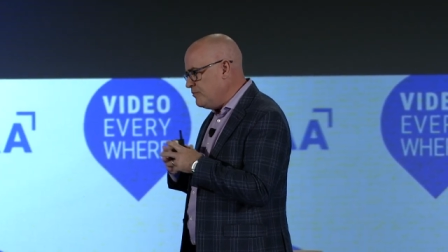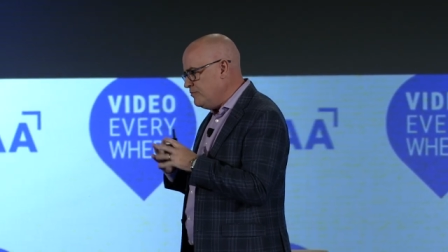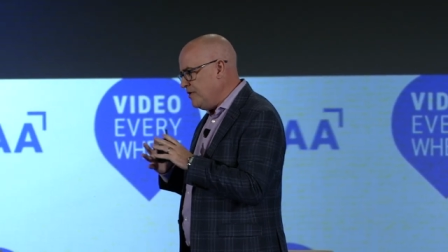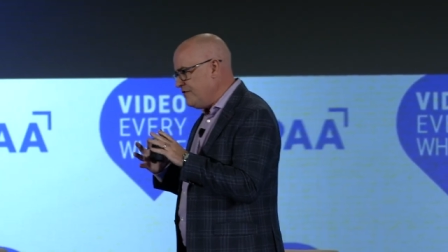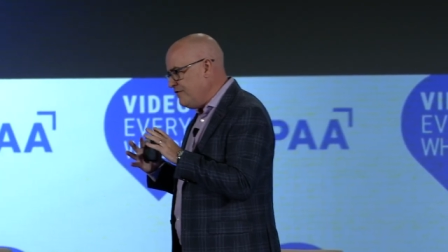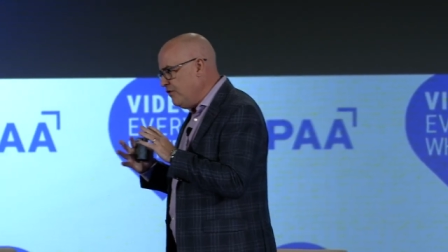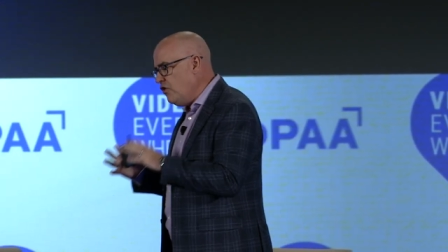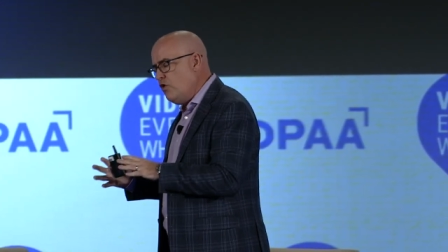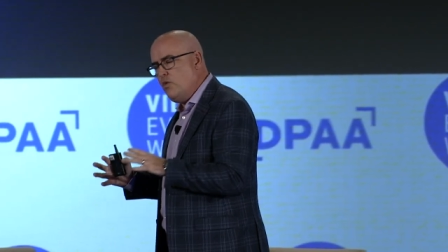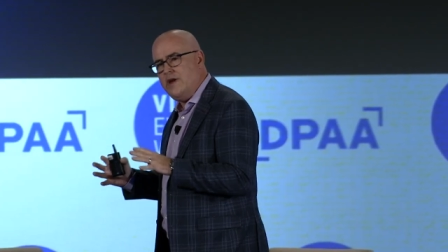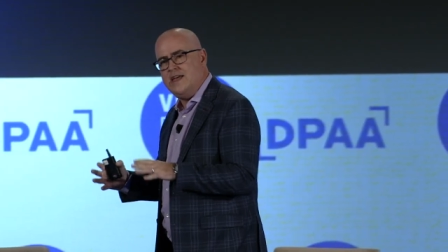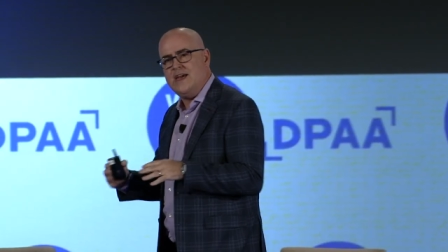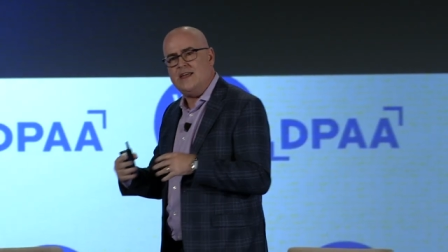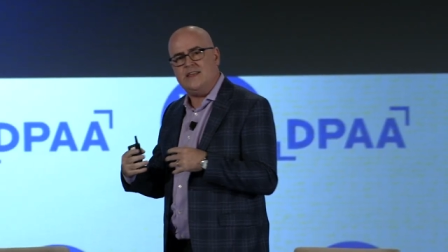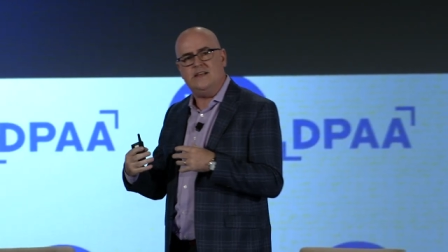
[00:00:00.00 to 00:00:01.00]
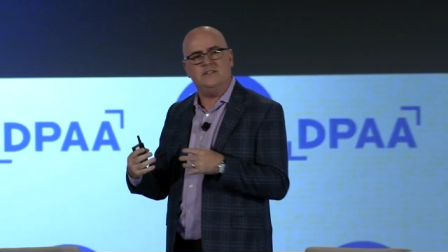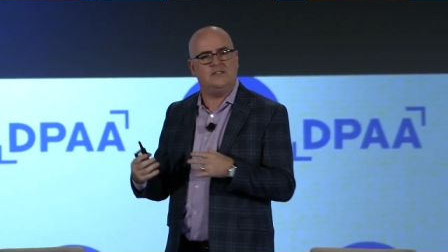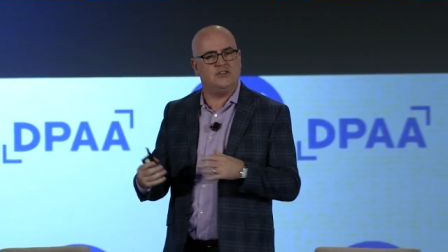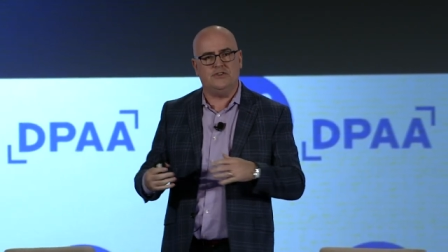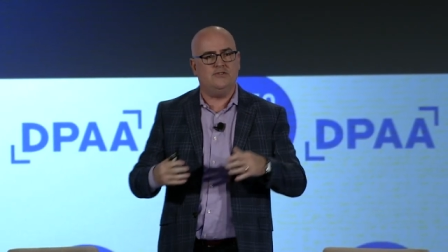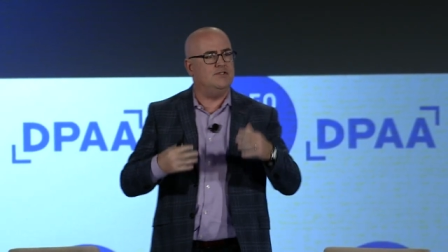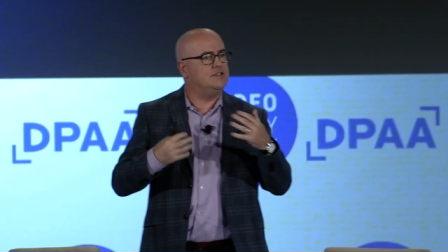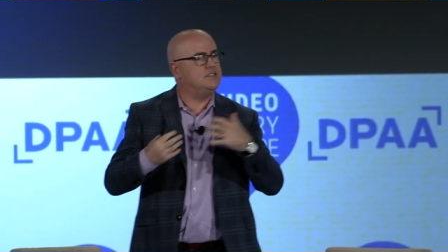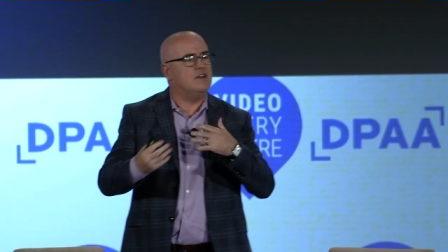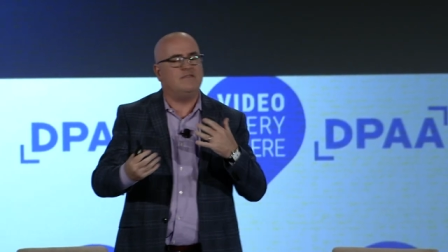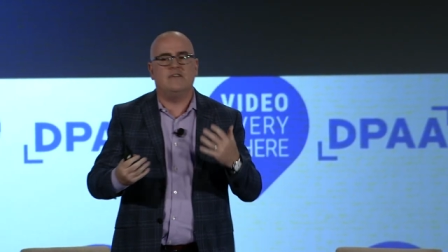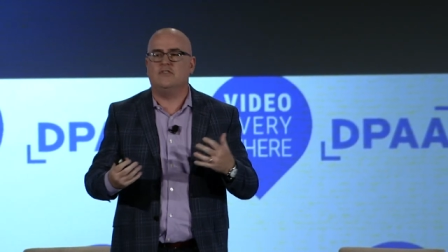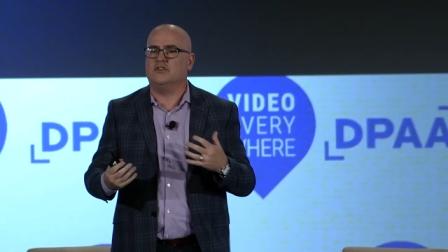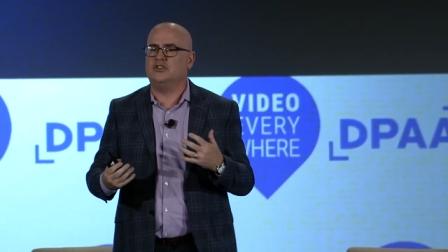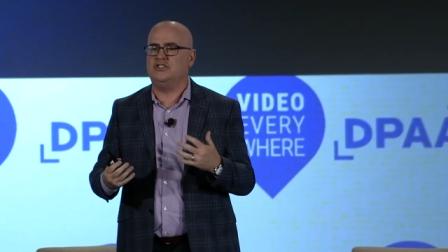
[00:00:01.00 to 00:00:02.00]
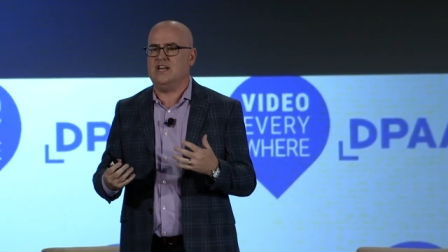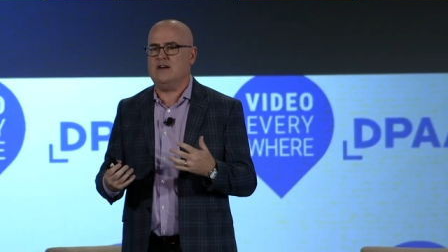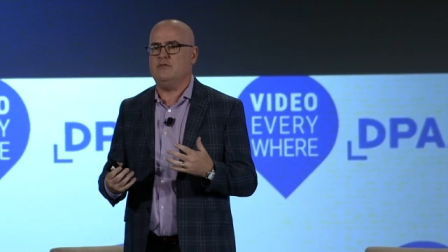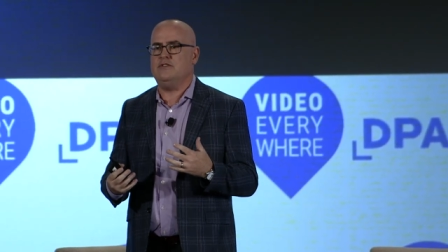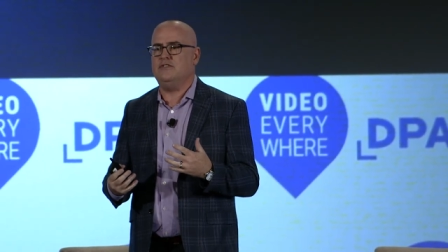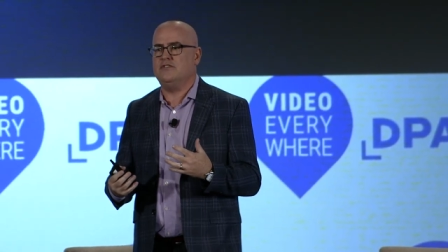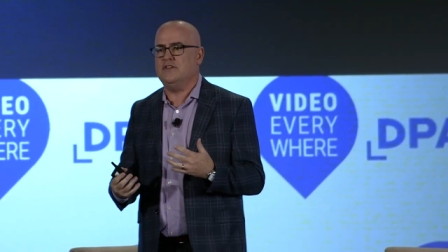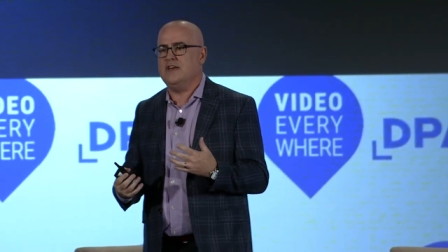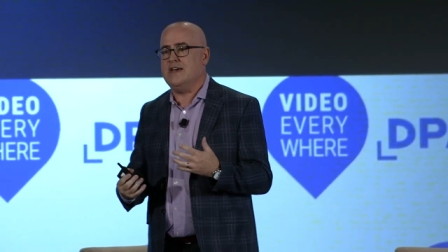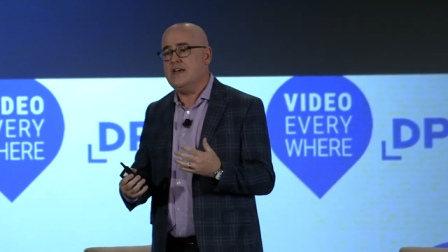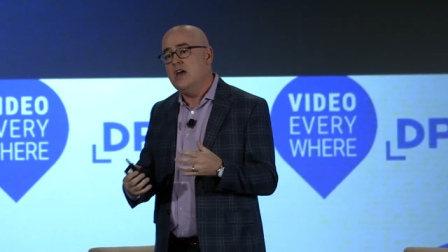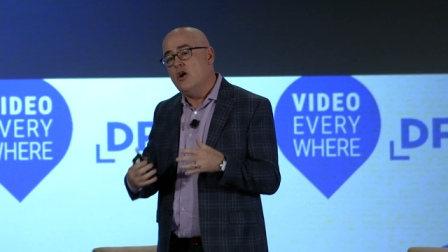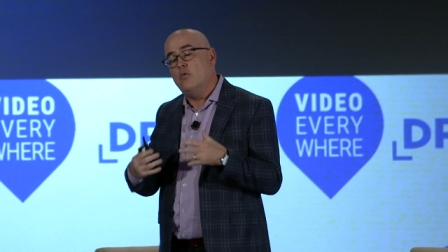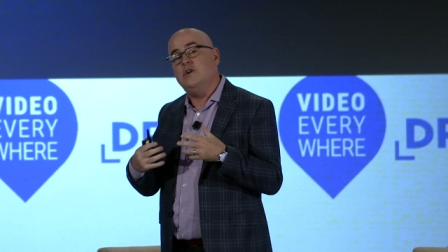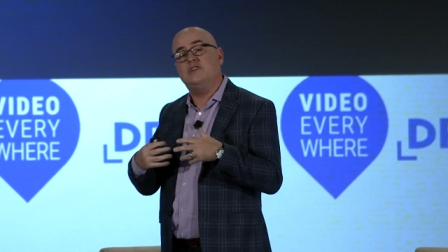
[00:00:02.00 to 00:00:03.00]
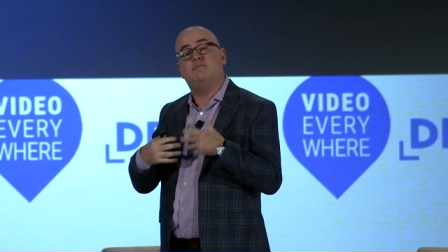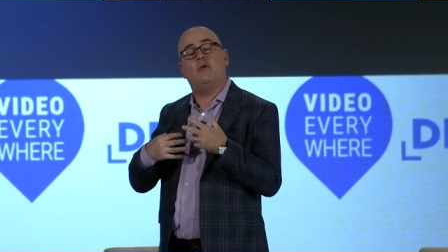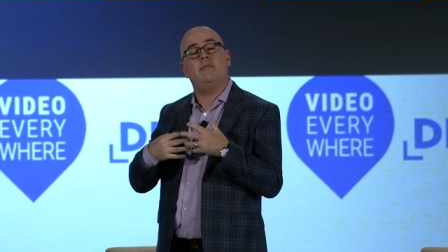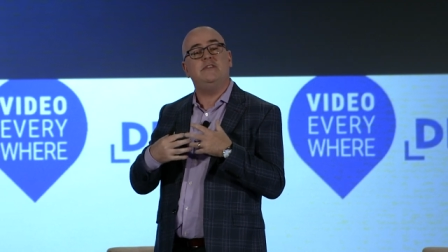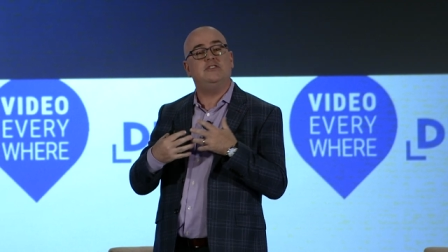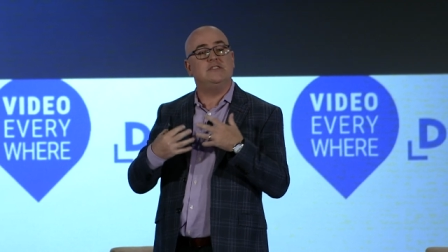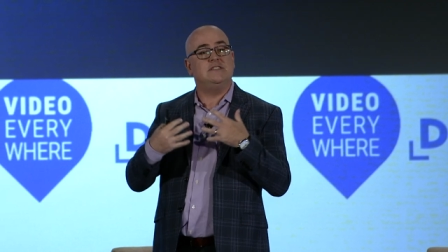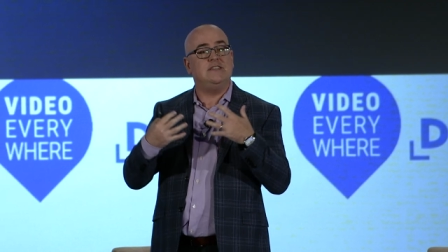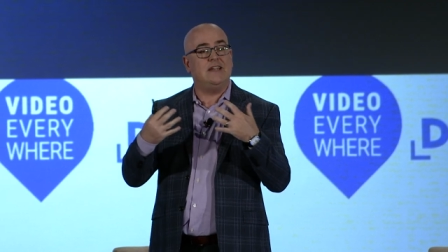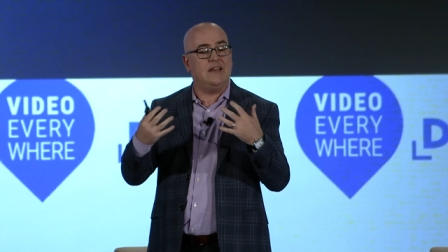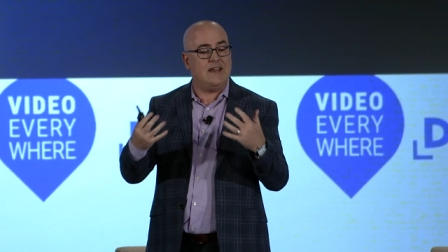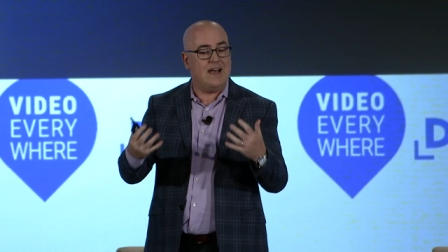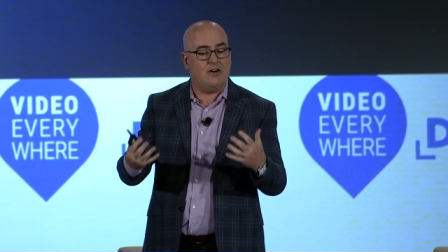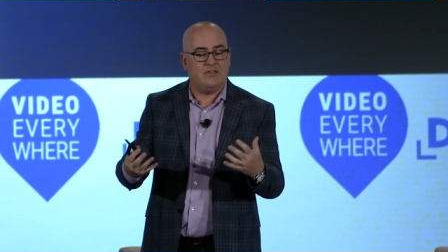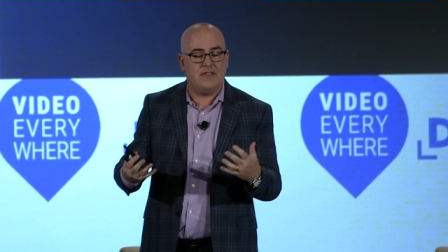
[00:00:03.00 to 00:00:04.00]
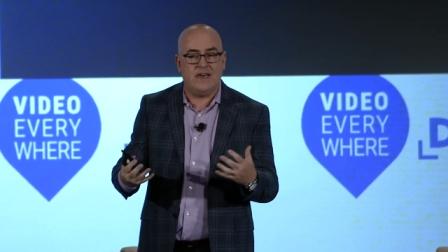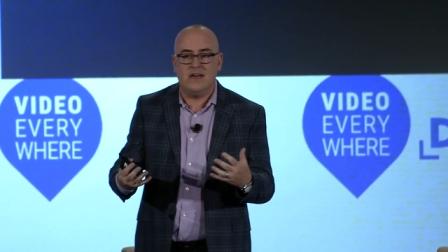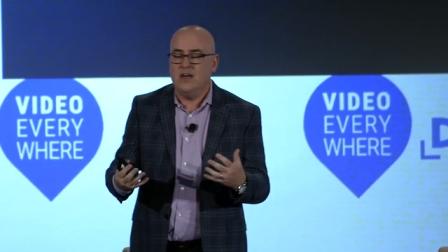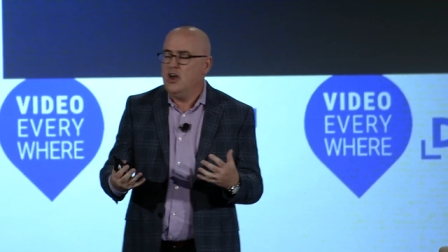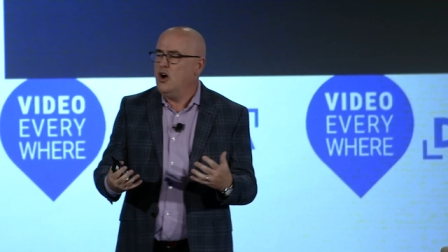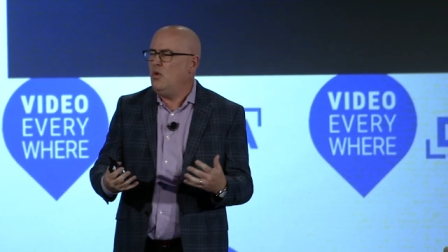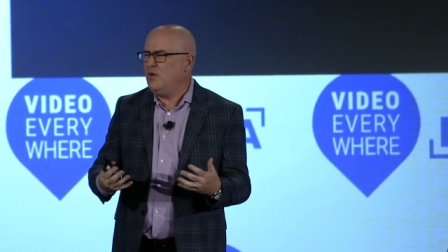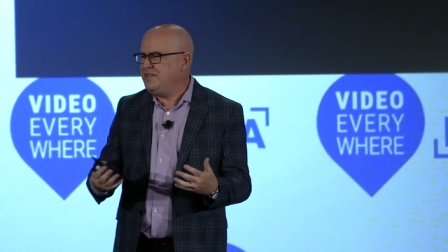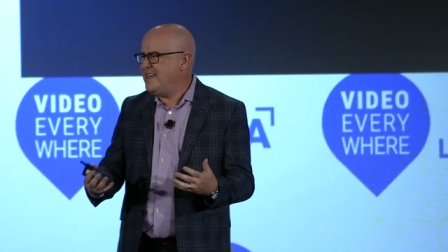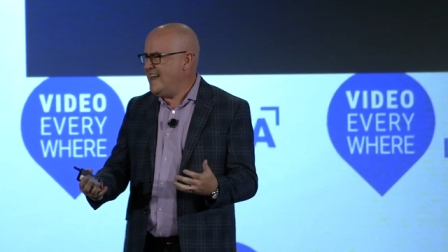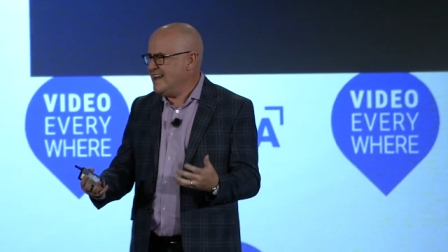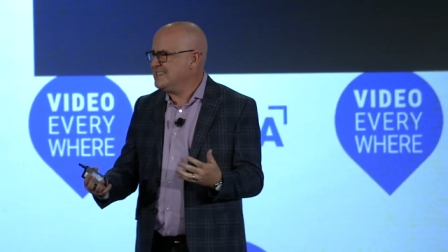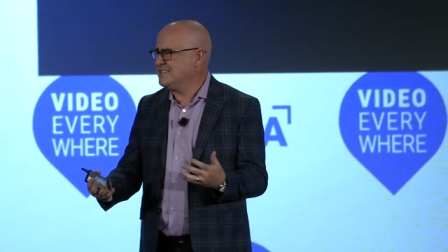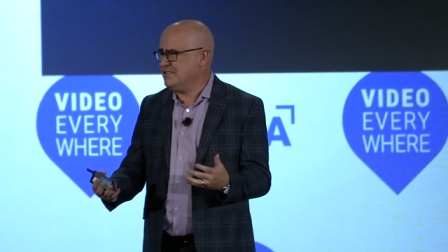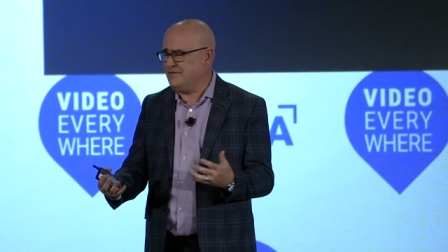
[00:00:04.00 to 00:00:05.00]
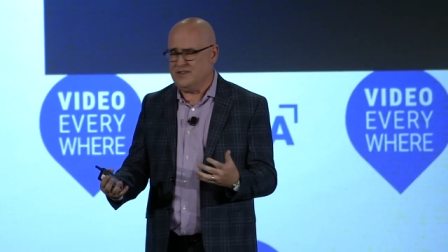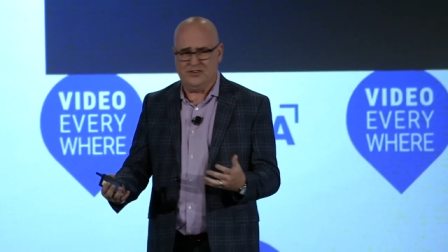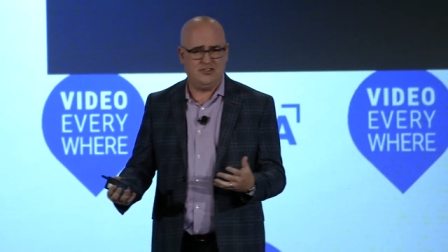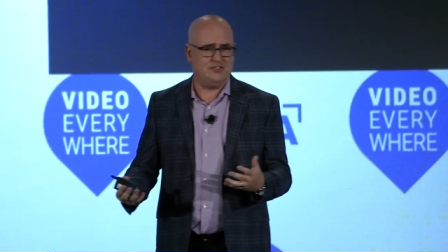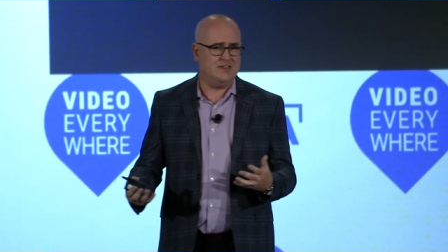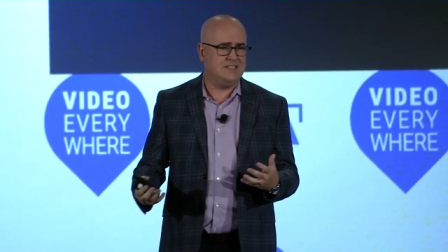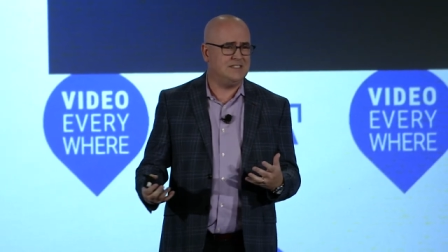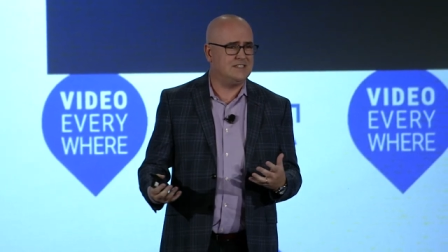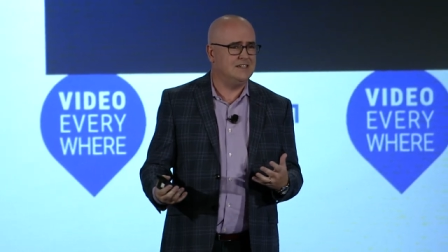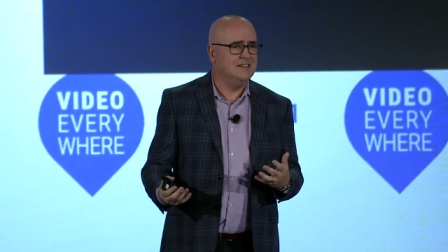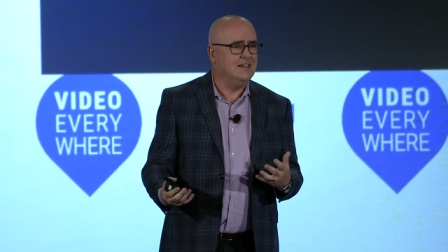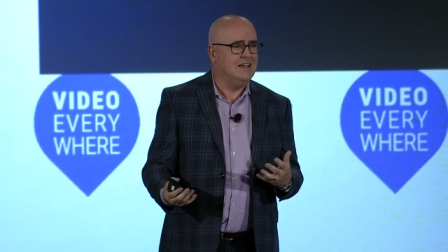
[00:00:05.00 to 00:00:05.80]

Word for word: before we get into the stuff I've got to share with you today, we should probably just get it out there. What the heck's a futurist?